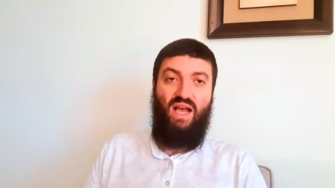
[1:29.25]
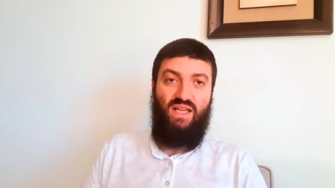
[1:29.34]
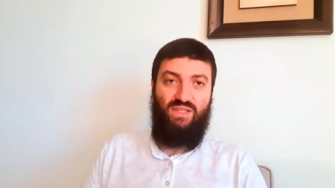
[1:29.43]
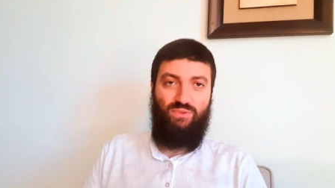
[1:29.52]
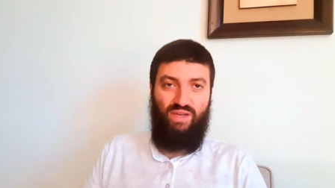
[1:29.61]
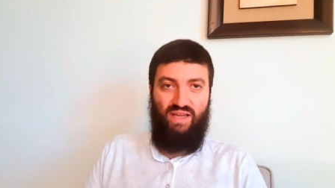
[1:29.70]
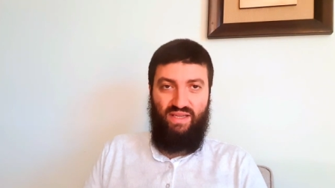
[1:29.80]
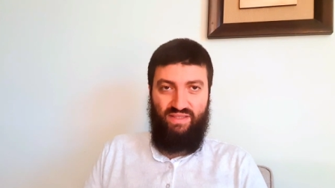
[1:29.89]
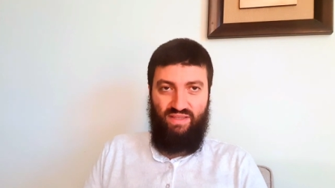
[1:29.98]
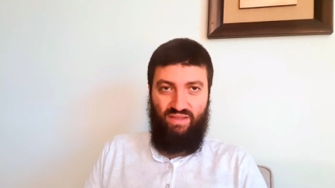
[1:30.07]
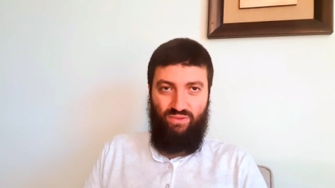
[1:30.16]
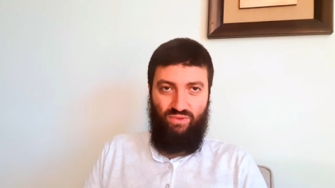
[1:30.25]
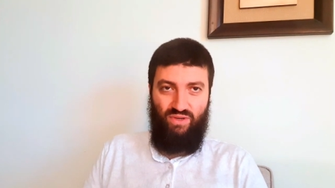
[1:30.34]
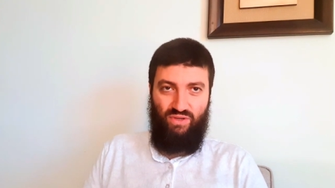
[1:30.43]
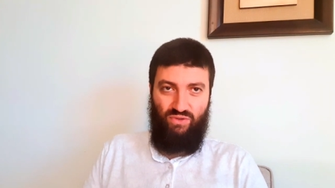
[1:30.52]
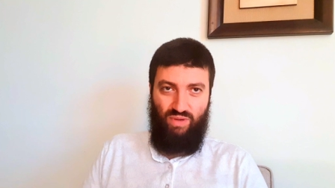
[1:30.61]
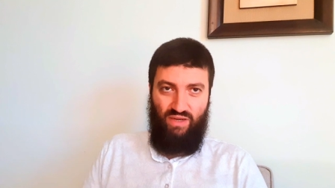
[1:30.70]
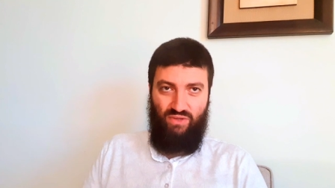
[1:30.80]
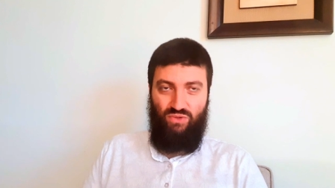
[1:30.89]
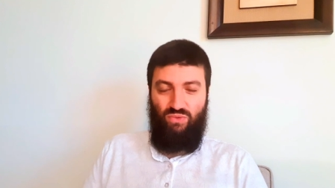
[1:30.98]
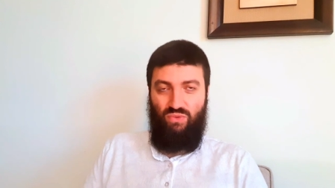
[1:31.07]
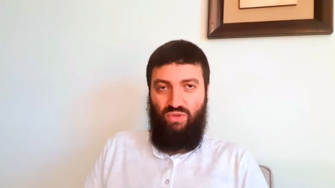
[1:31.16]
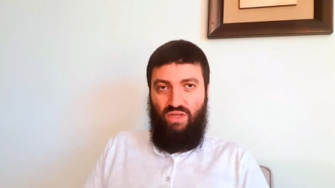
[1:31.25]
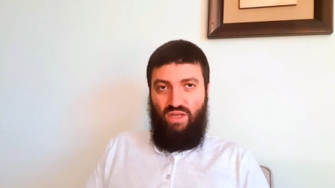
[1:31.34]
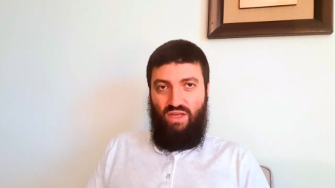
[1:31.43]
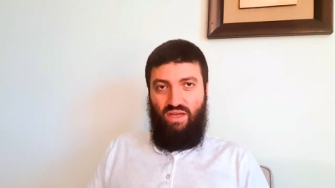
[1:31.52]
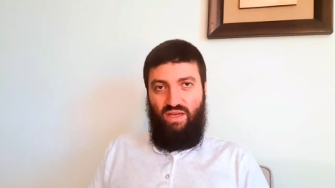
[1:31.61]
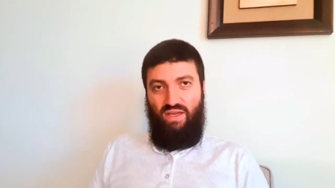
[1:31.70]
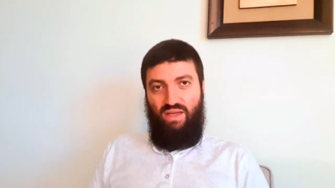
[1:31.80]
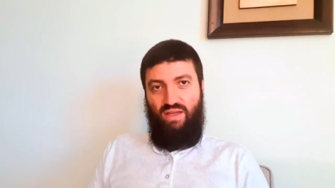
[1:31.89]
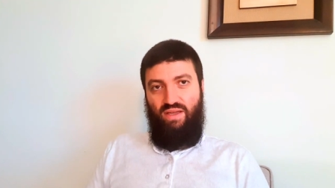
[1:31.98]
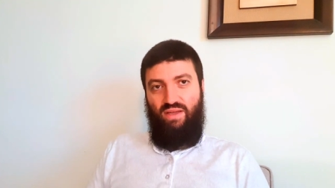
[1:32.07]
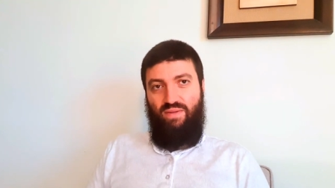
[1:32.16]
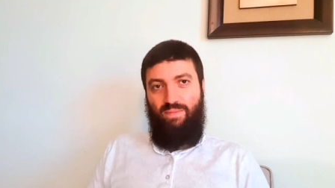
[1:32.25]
as well as they do not try to uh,